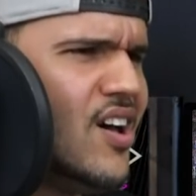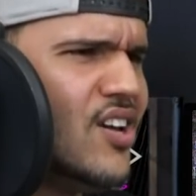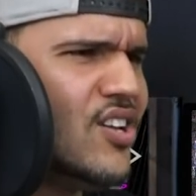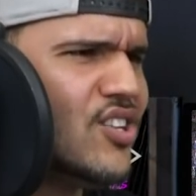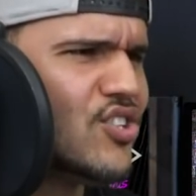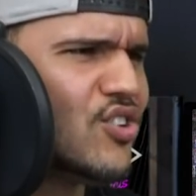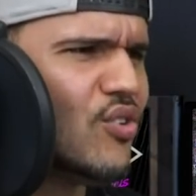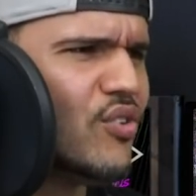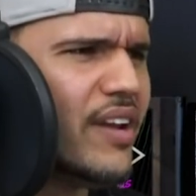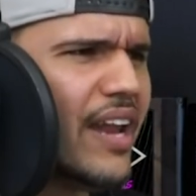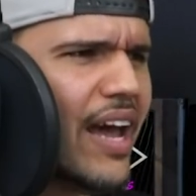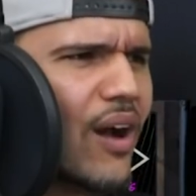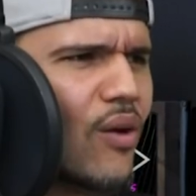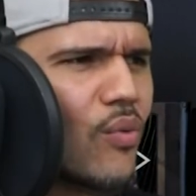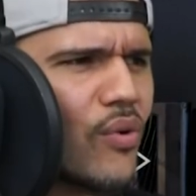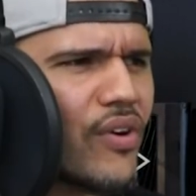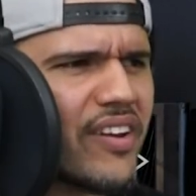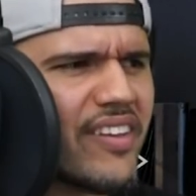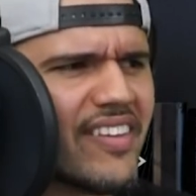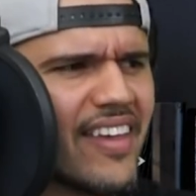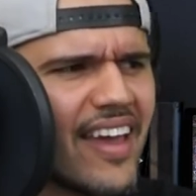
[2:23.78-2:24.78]
So now
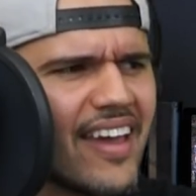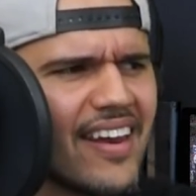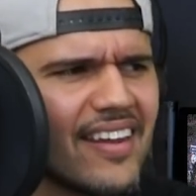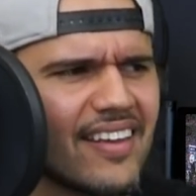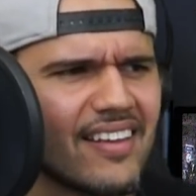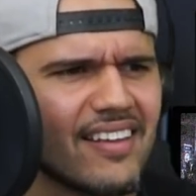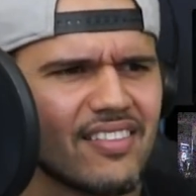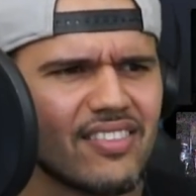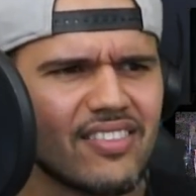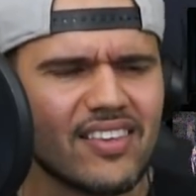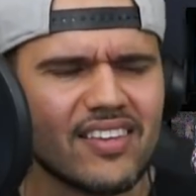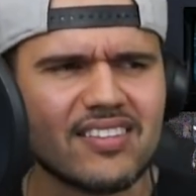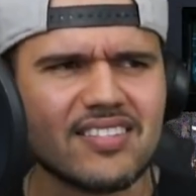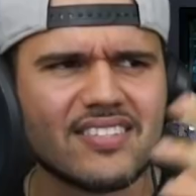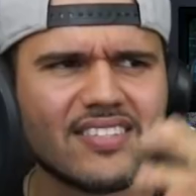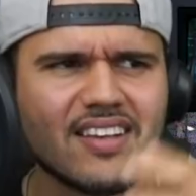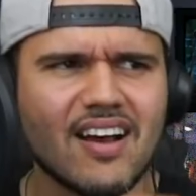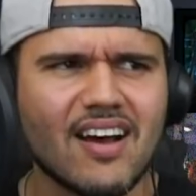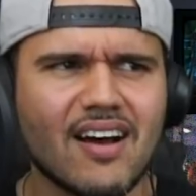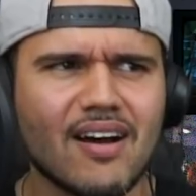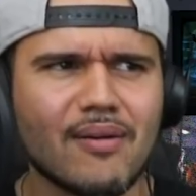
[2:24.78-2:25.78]
we're getting
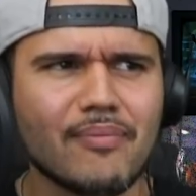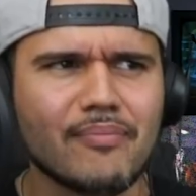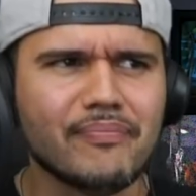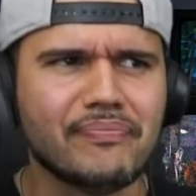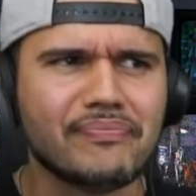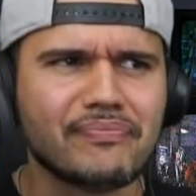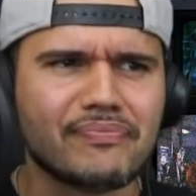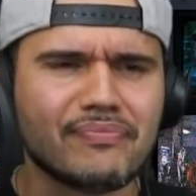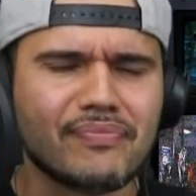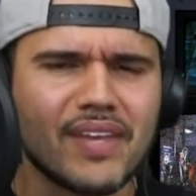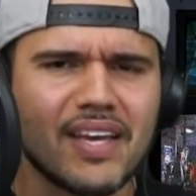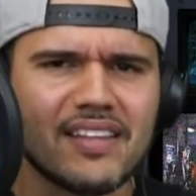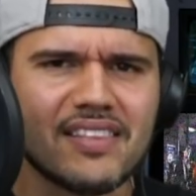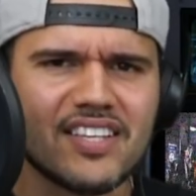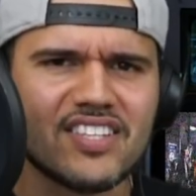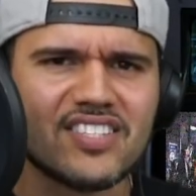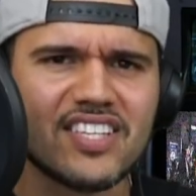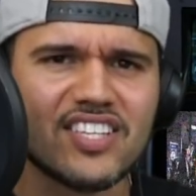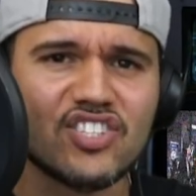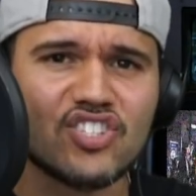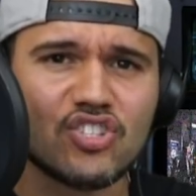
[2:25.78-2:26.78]
this
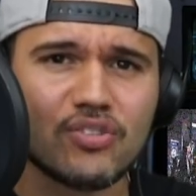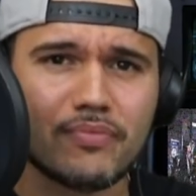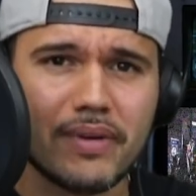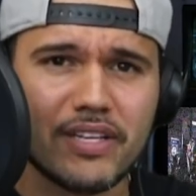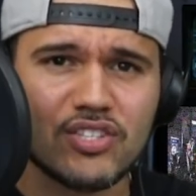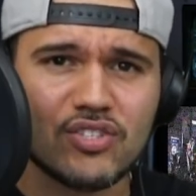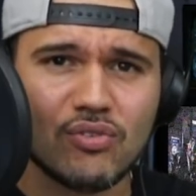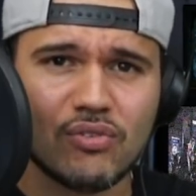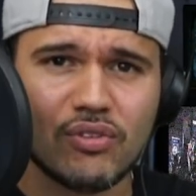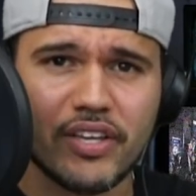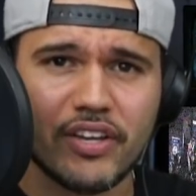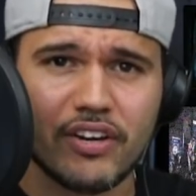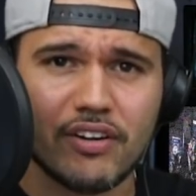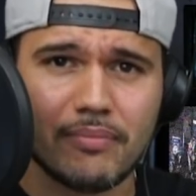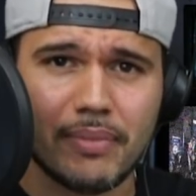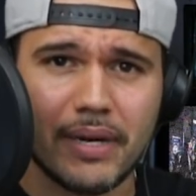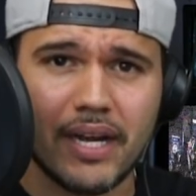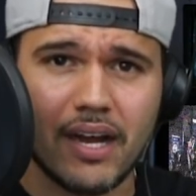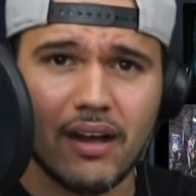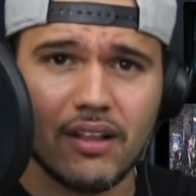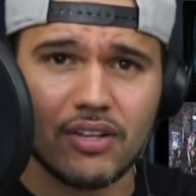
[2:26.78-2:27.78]
this instrumental here
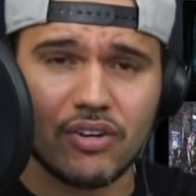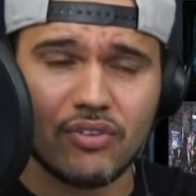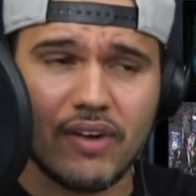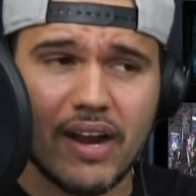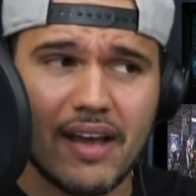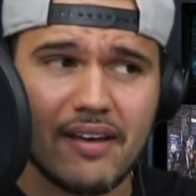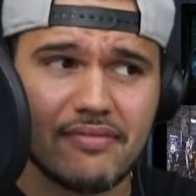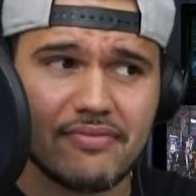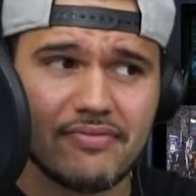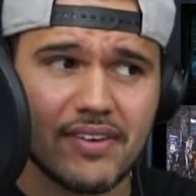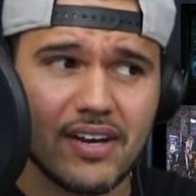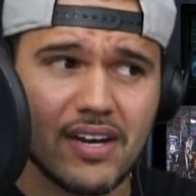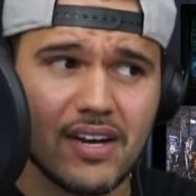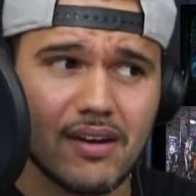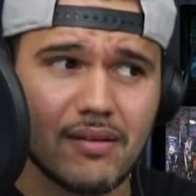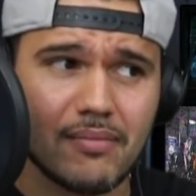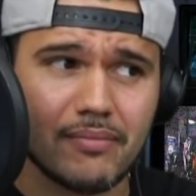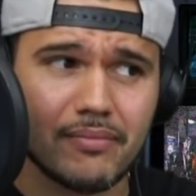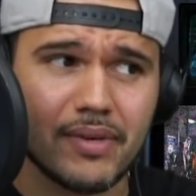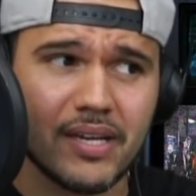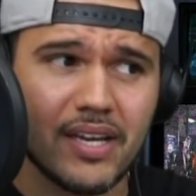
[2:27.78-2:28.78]
by Holograph,
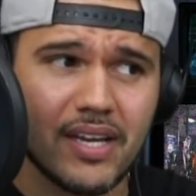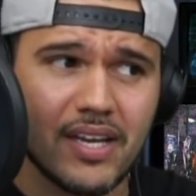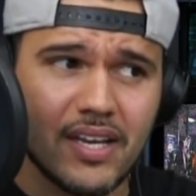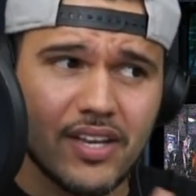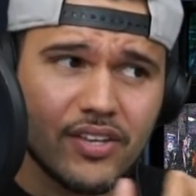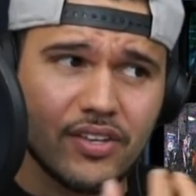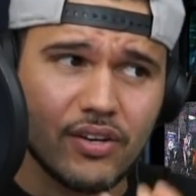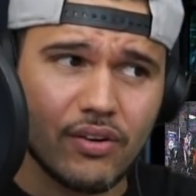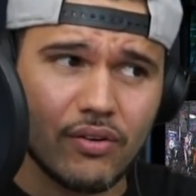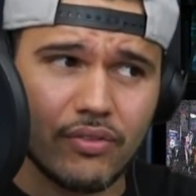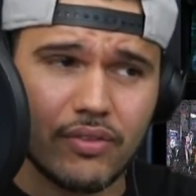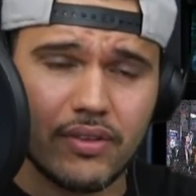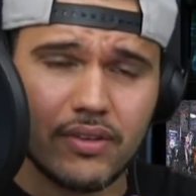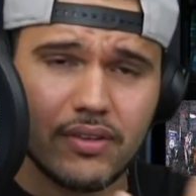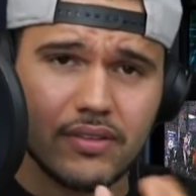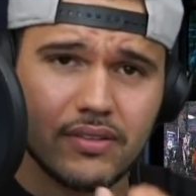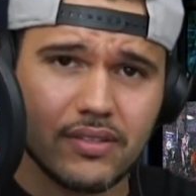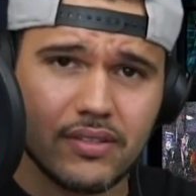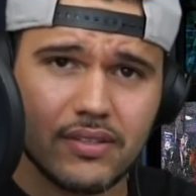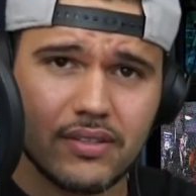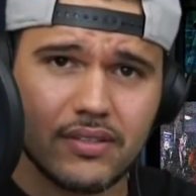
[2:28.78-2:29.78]
you know,
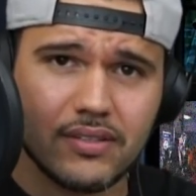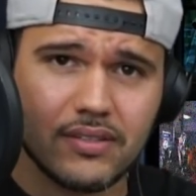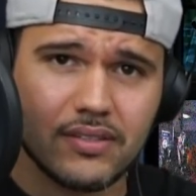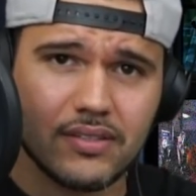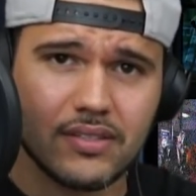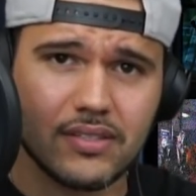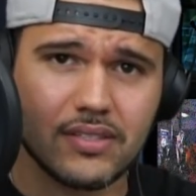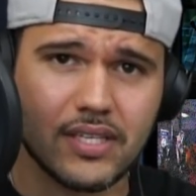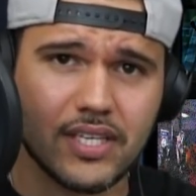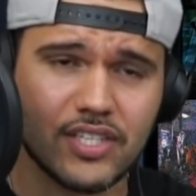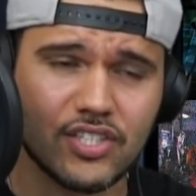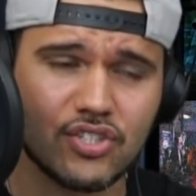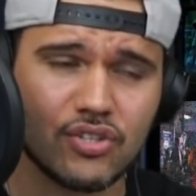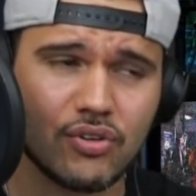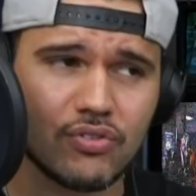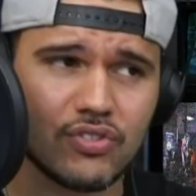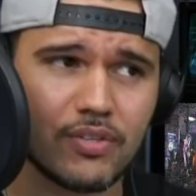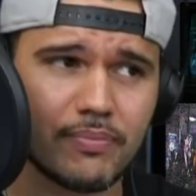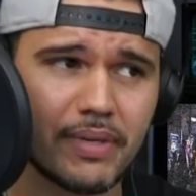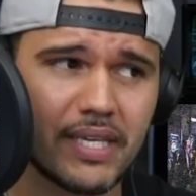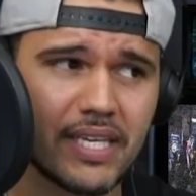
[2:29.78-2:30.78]
the
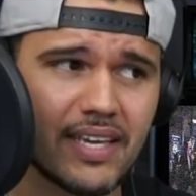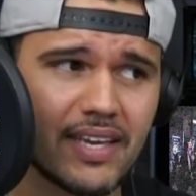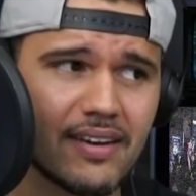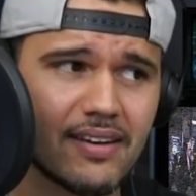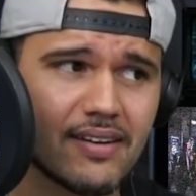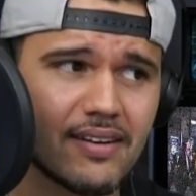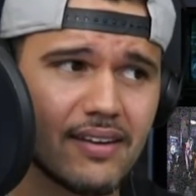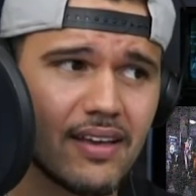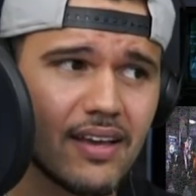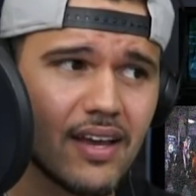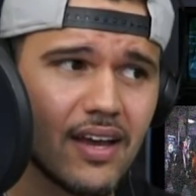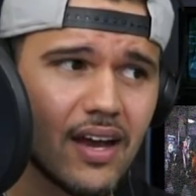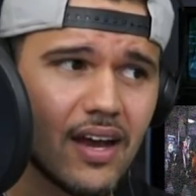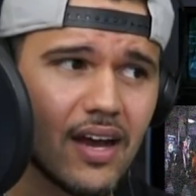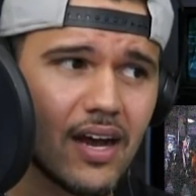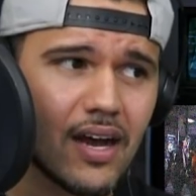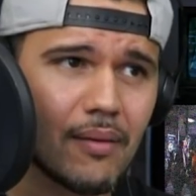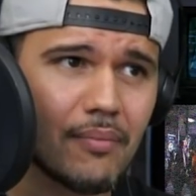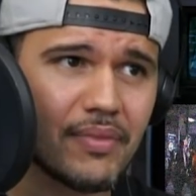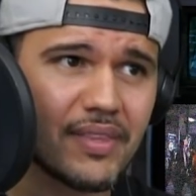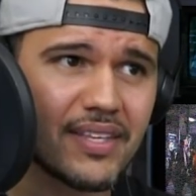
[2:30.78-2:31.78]
intro to begin
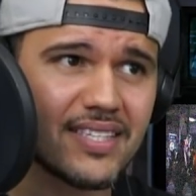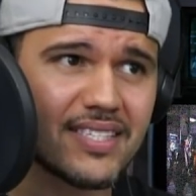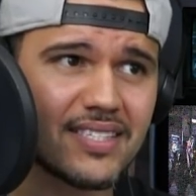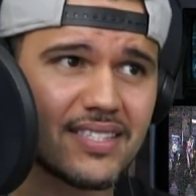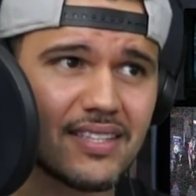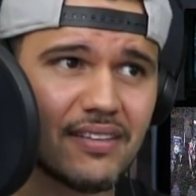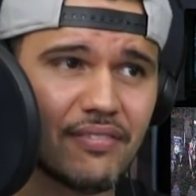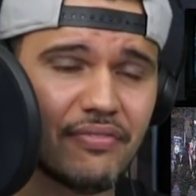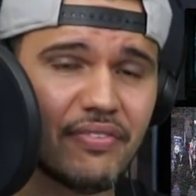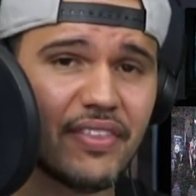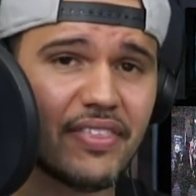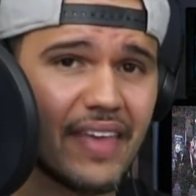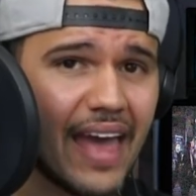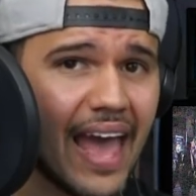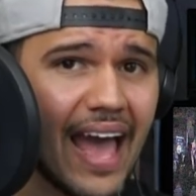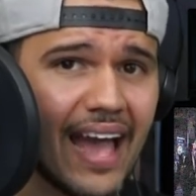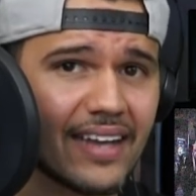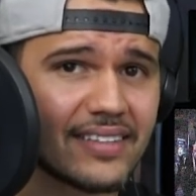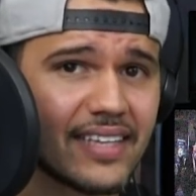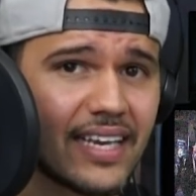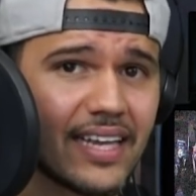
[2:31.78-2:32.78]
the fifth
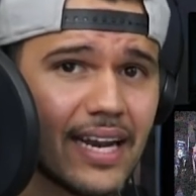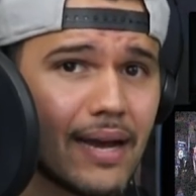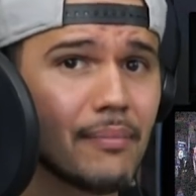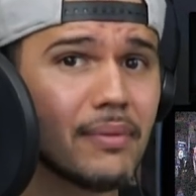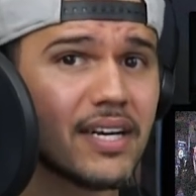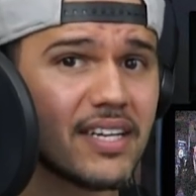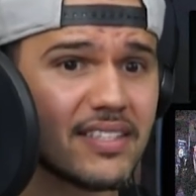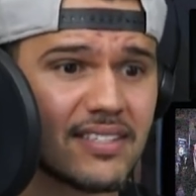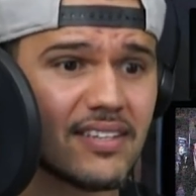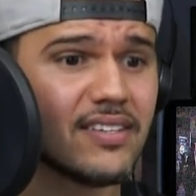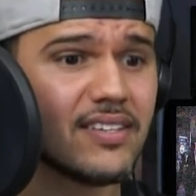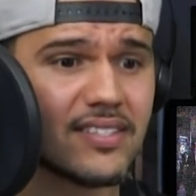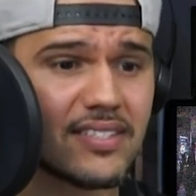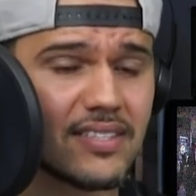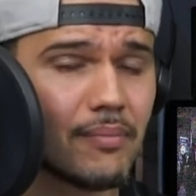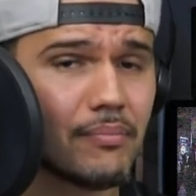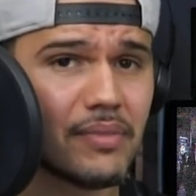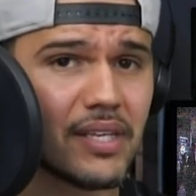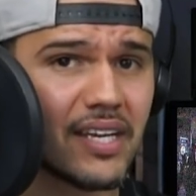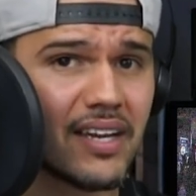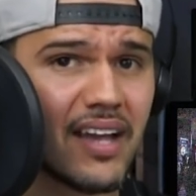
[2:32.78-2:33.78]
act. And I'm gonna tell you
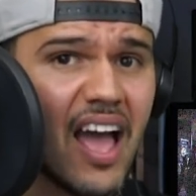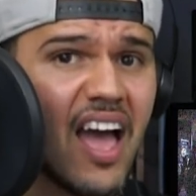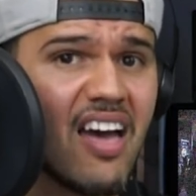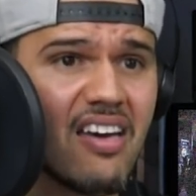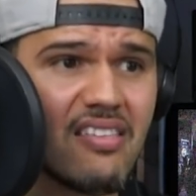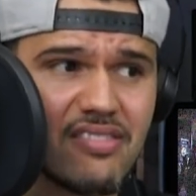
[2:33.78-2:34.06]
something.